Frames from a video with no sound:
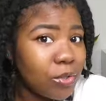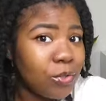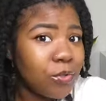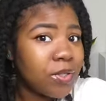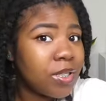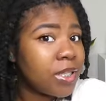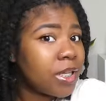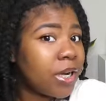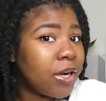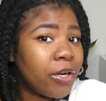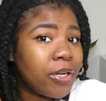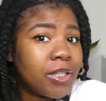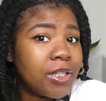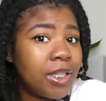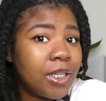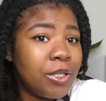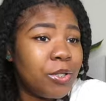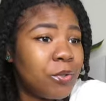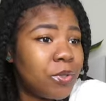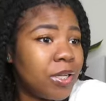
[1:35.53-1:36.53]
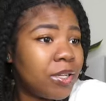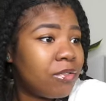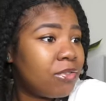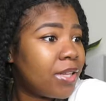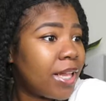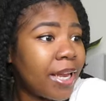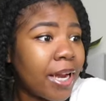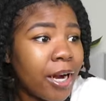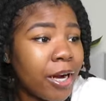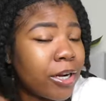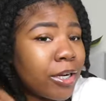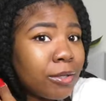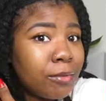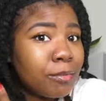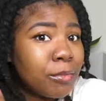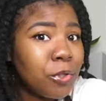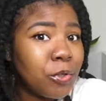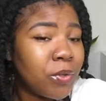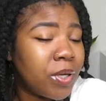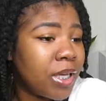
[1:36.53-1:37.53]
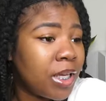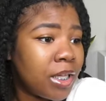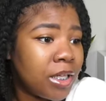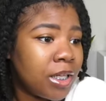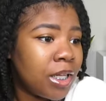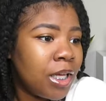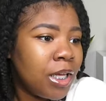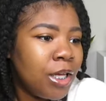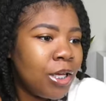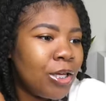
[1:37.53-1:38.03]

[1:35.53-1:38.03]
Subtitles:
You can curl it, you can flat iron them, you can